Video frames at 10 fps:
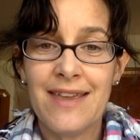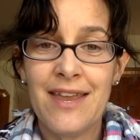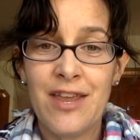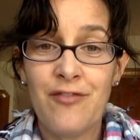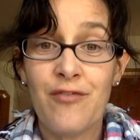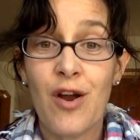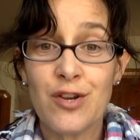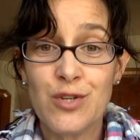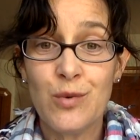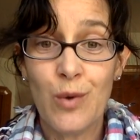getting far
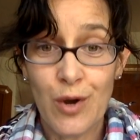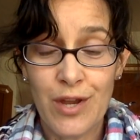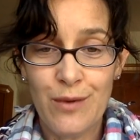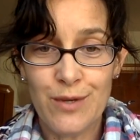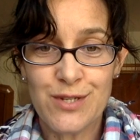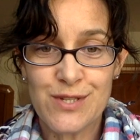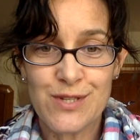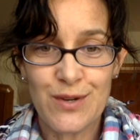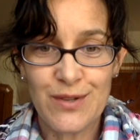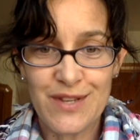too wordy, which is
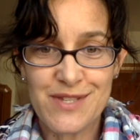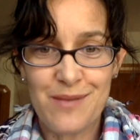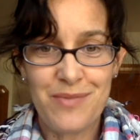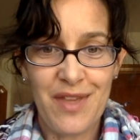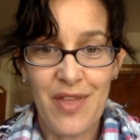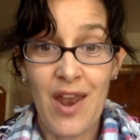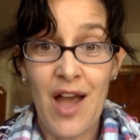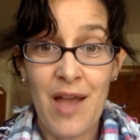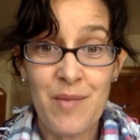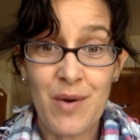certainly something that
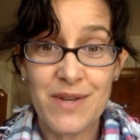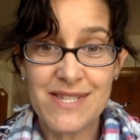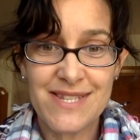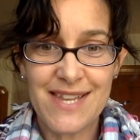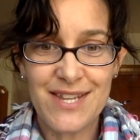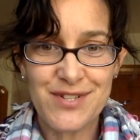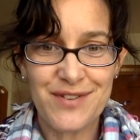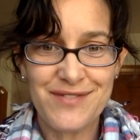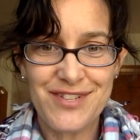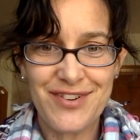I'm always in danger
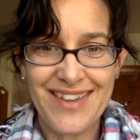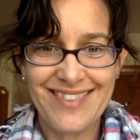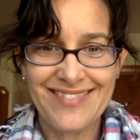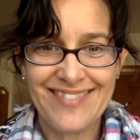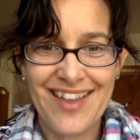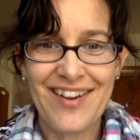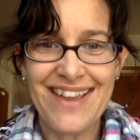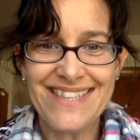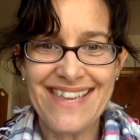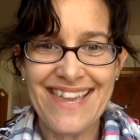of doing. All
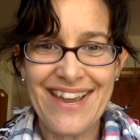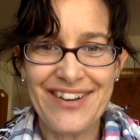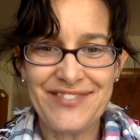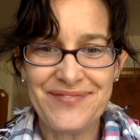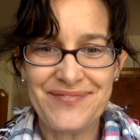right, take care.